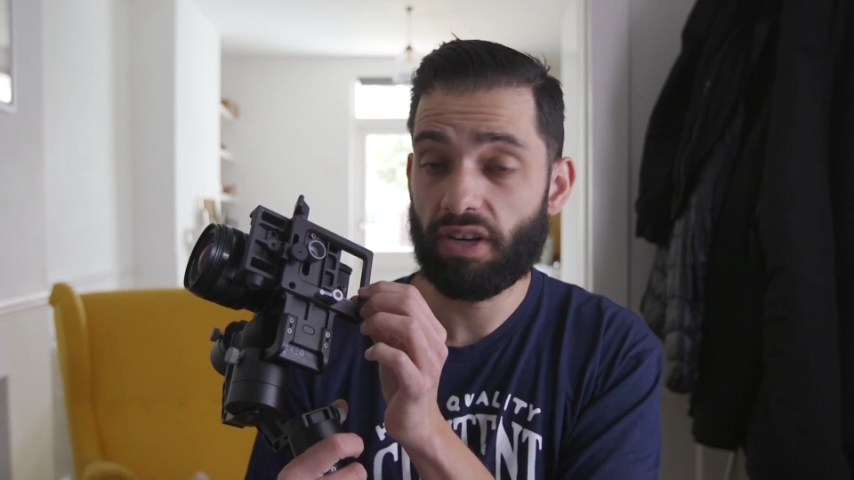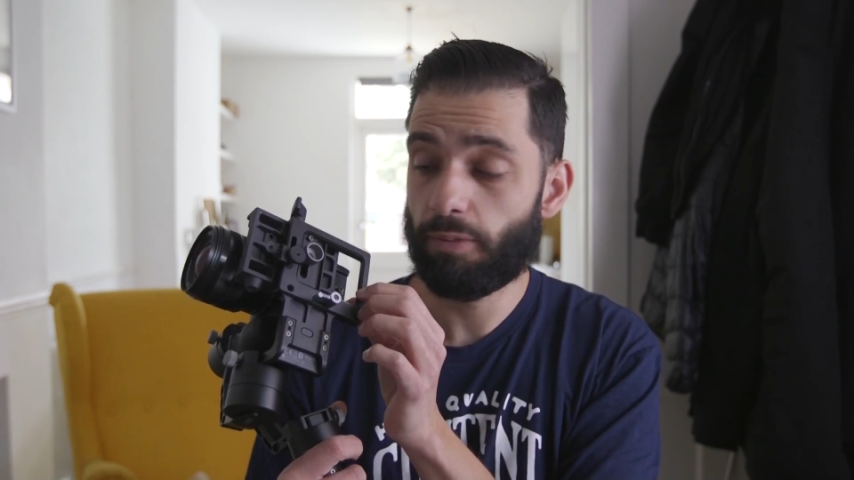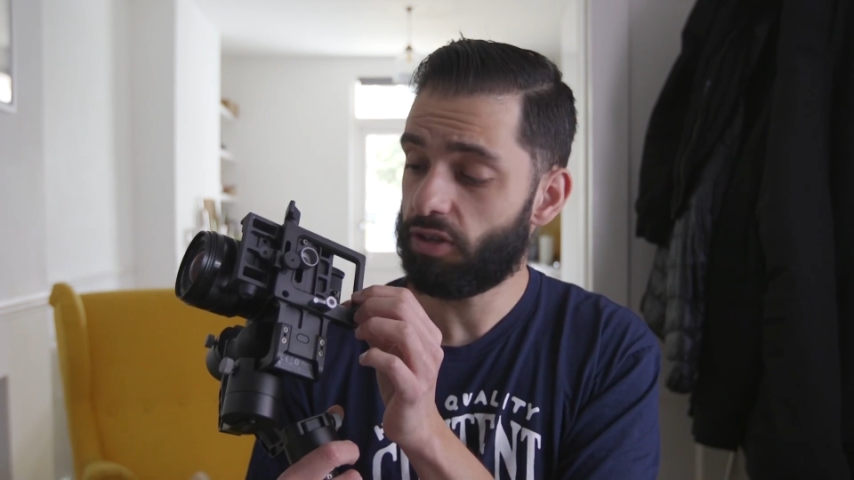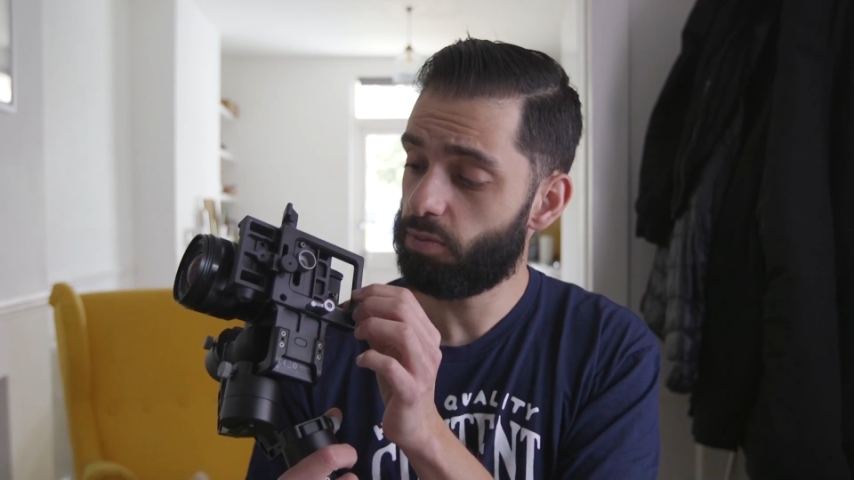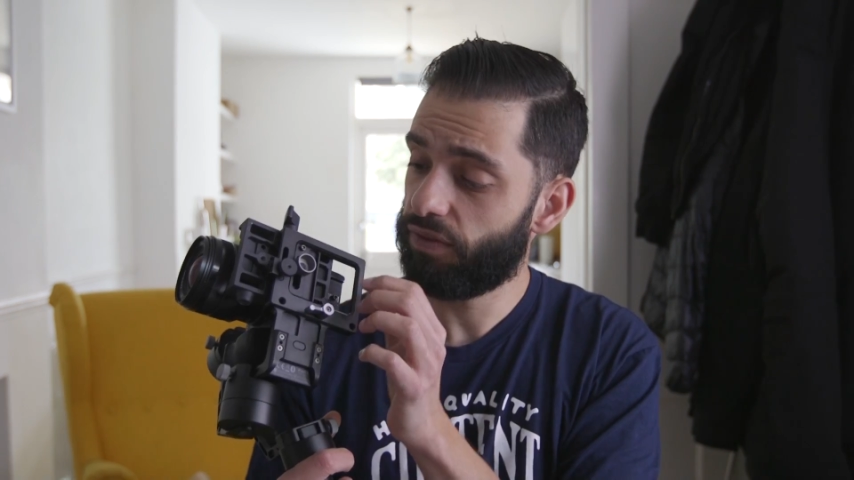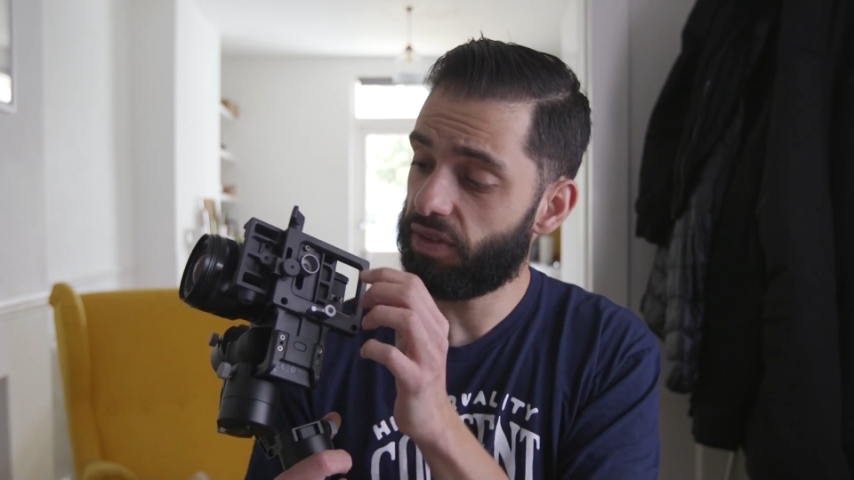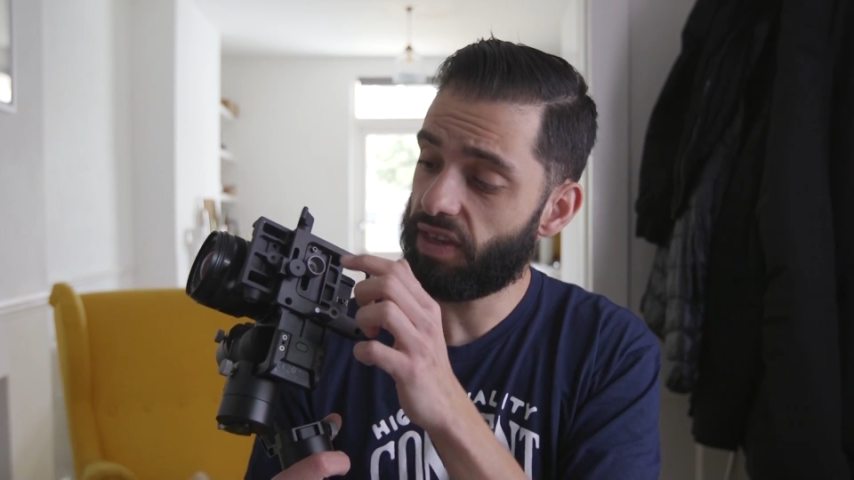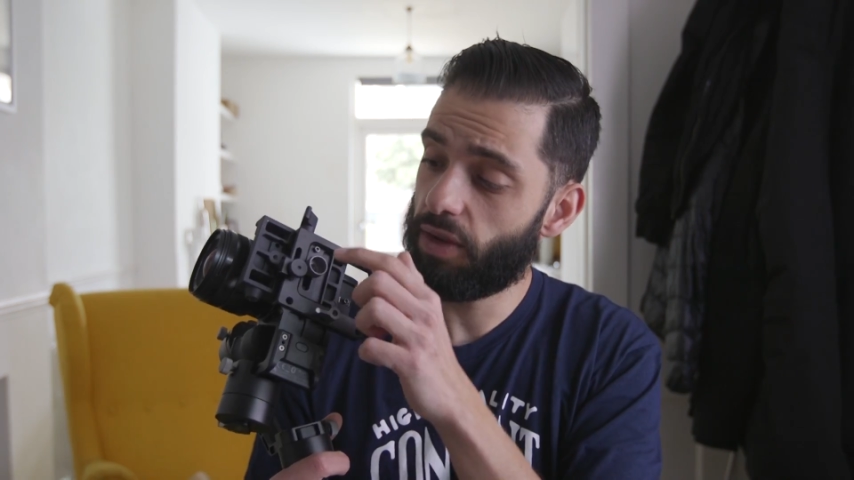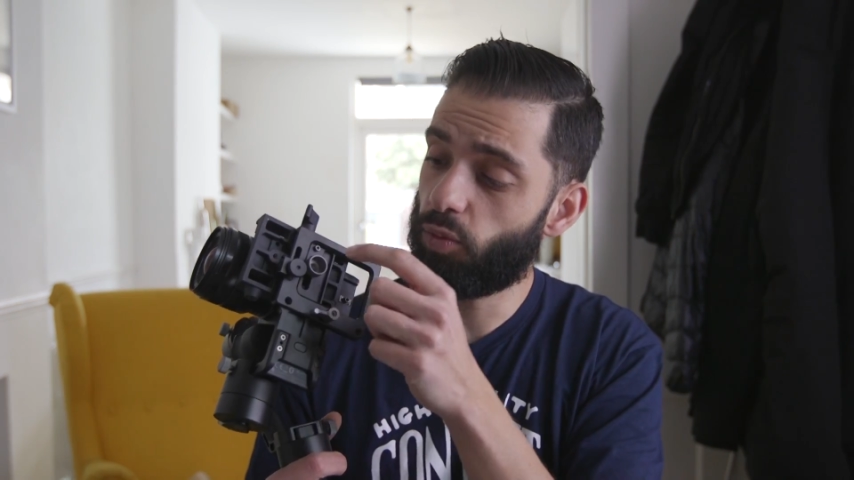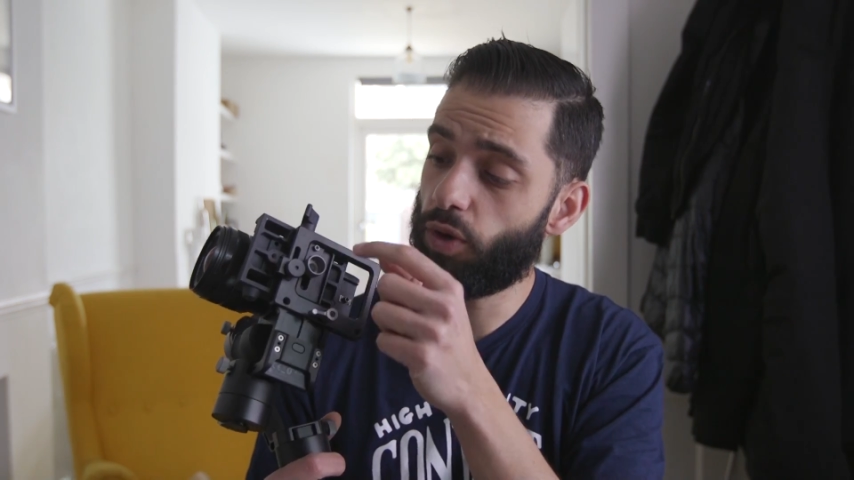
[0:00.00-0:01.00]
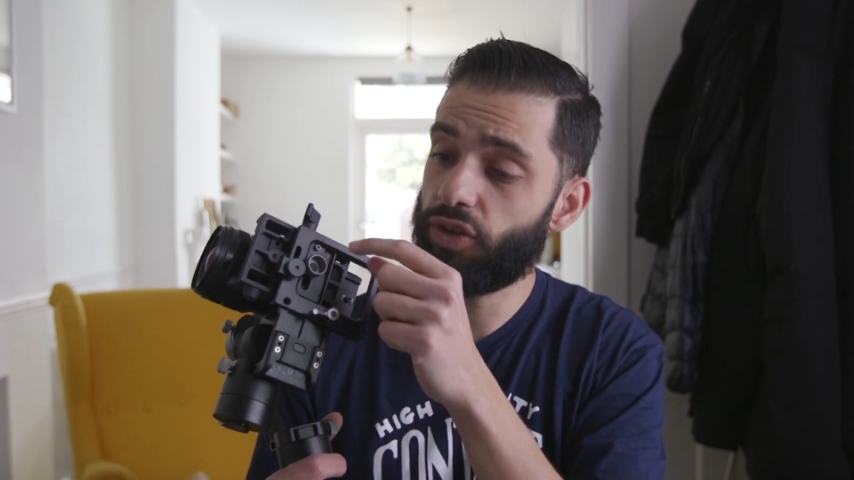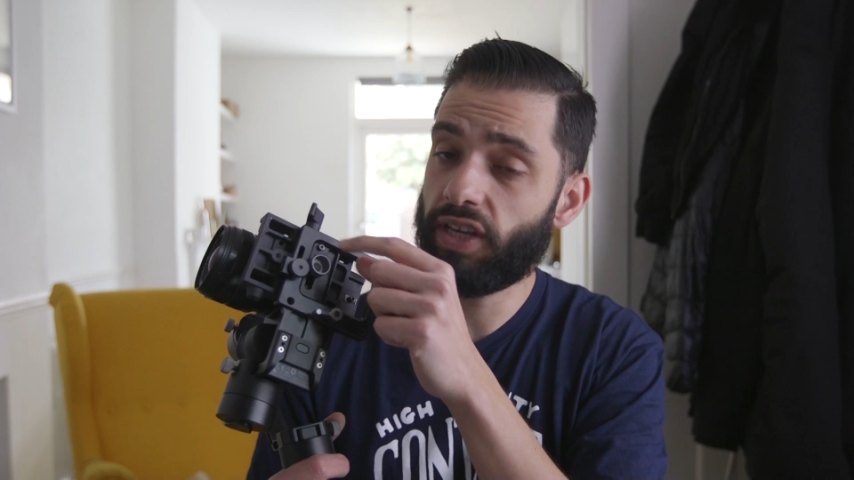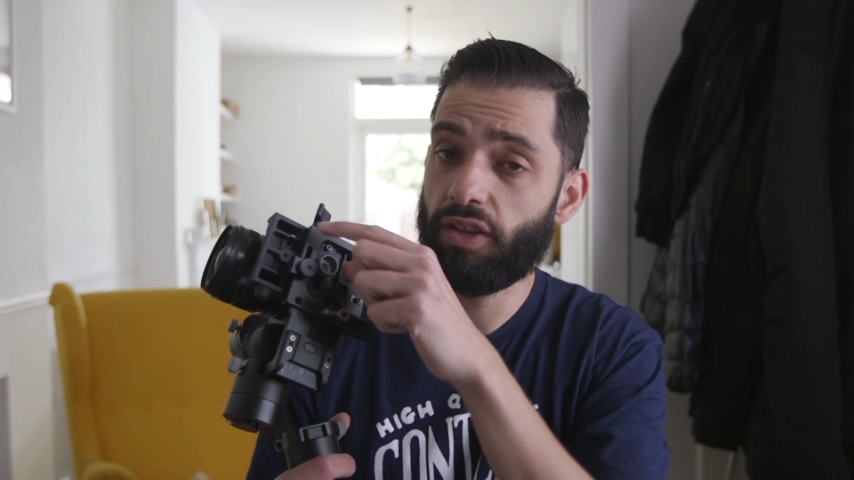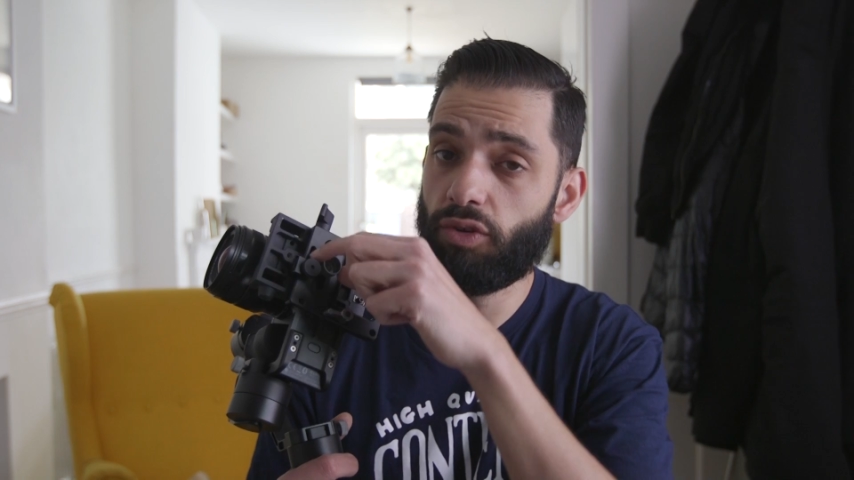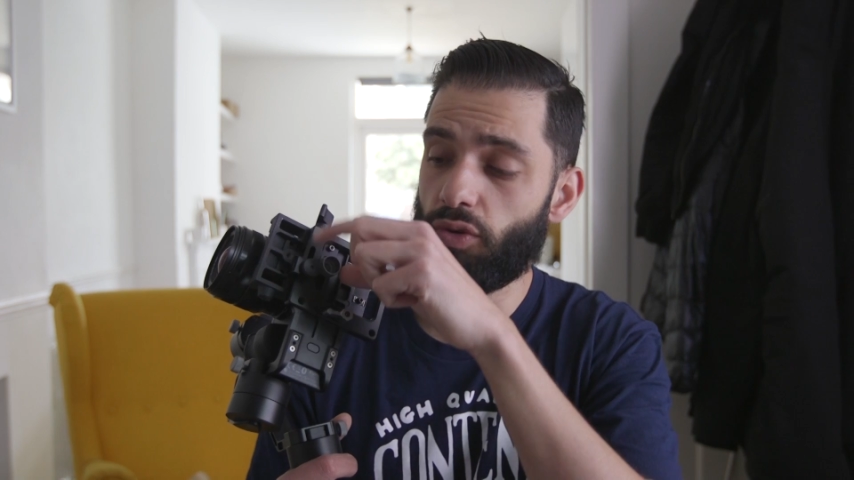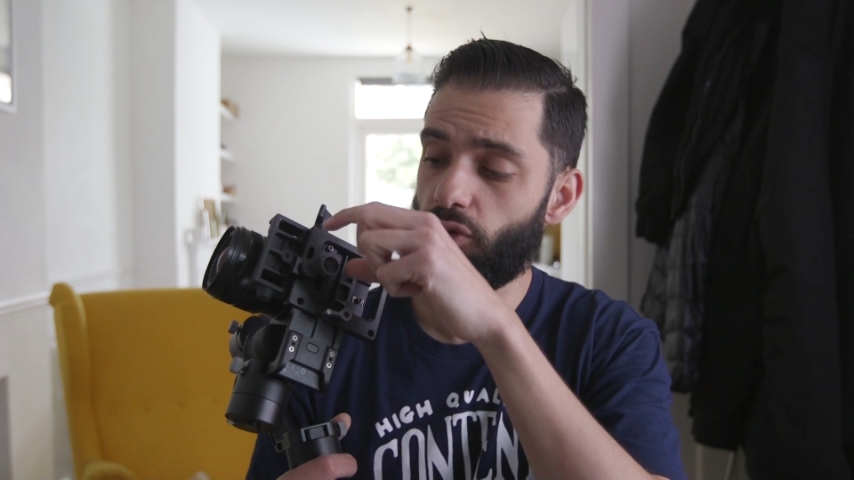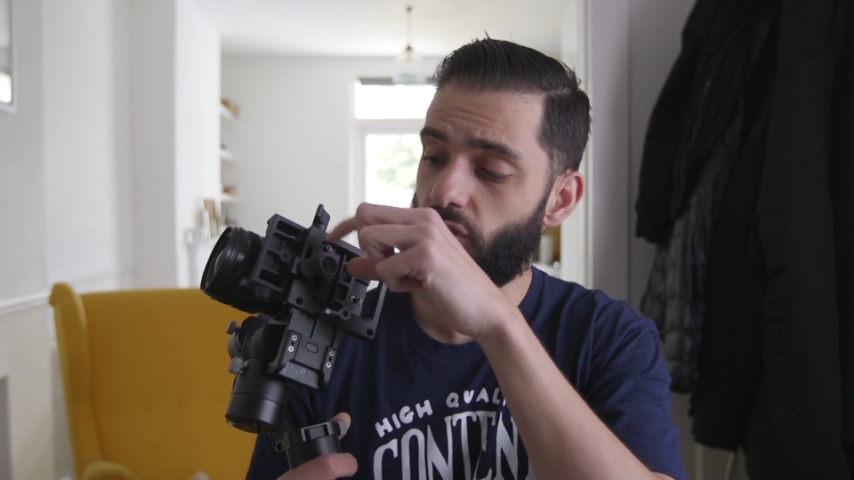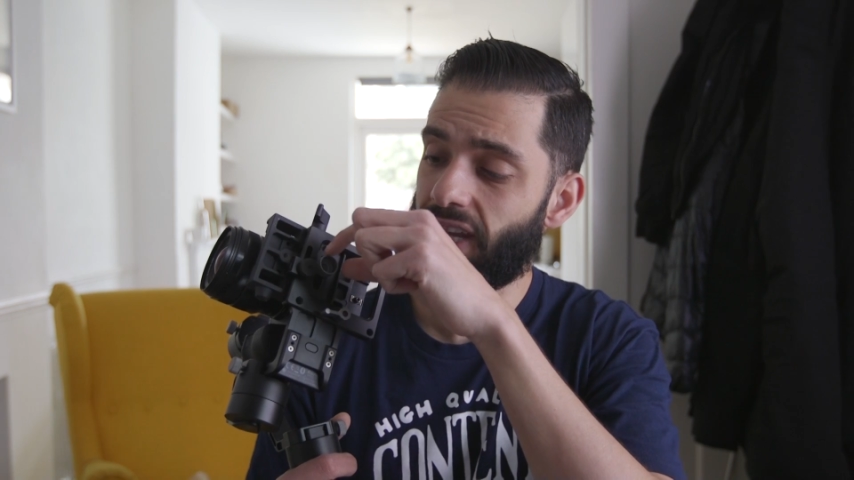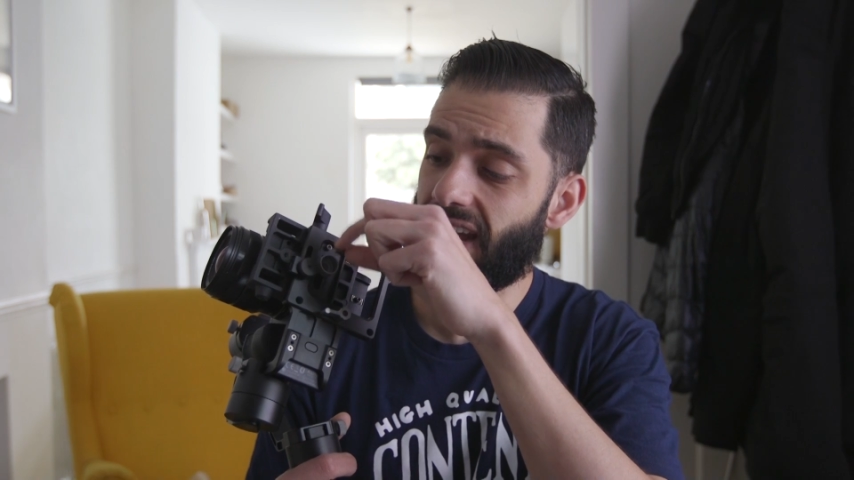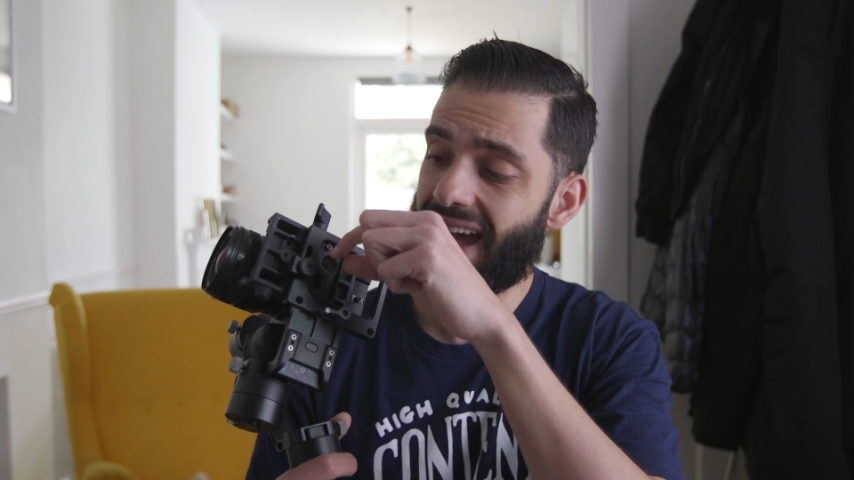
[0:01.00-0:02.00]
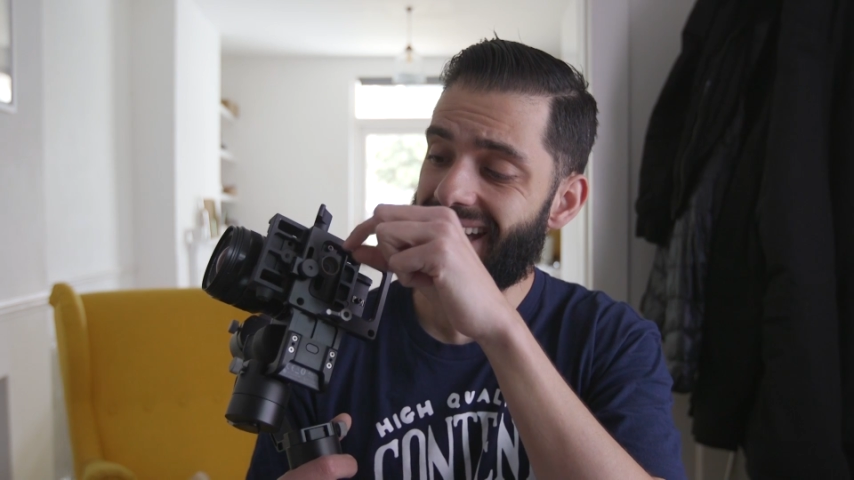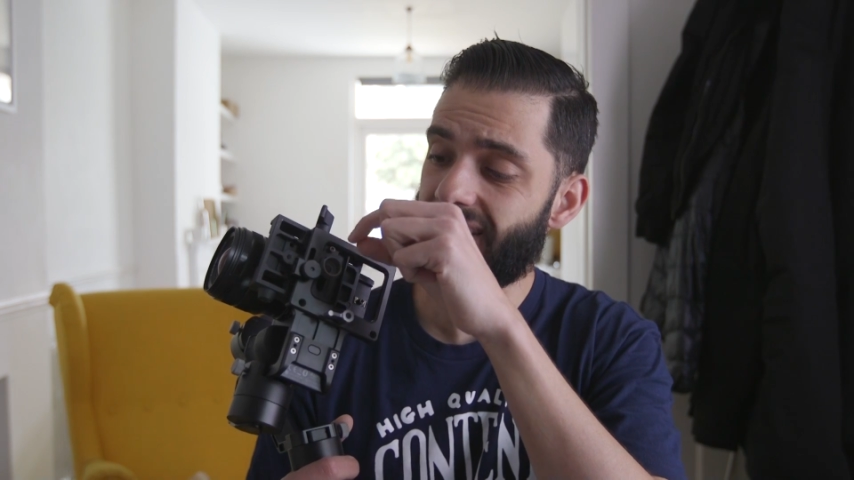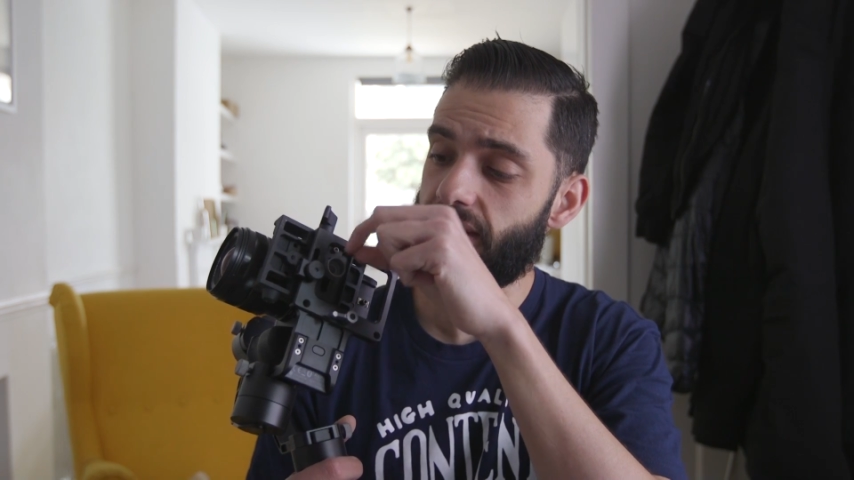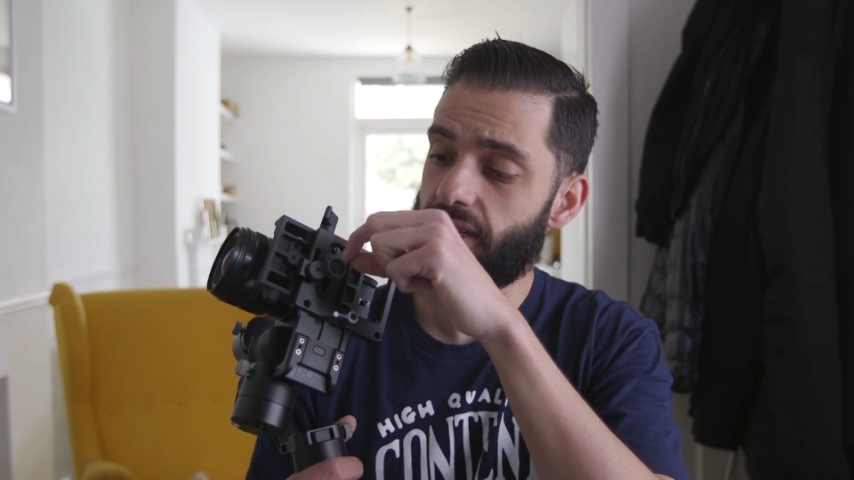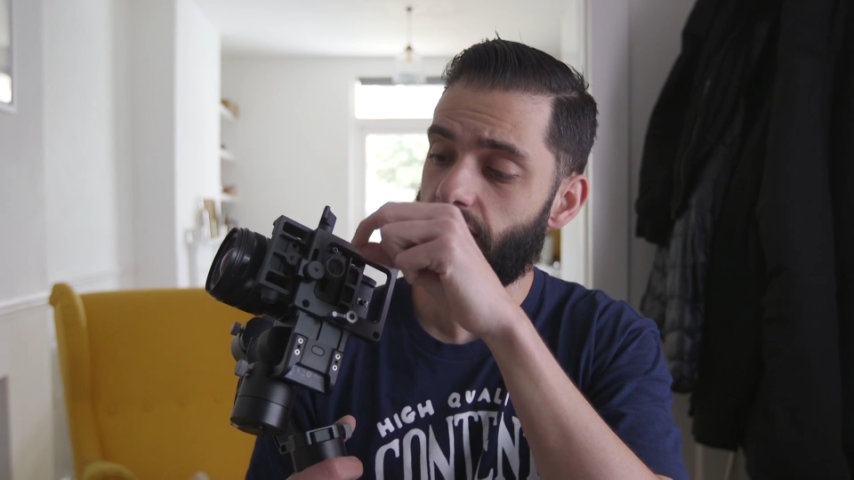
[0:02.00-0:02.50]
to the bottom of the zoom. what you can do, you can add